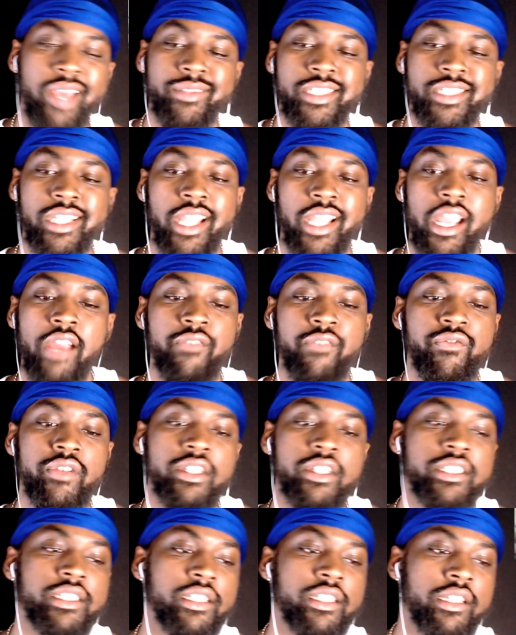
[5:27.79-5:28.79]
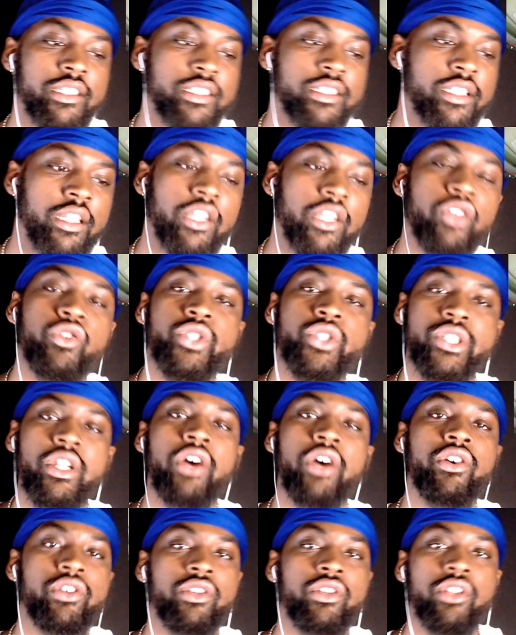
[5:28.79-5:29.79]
shit effortlessly. Salute, Snow.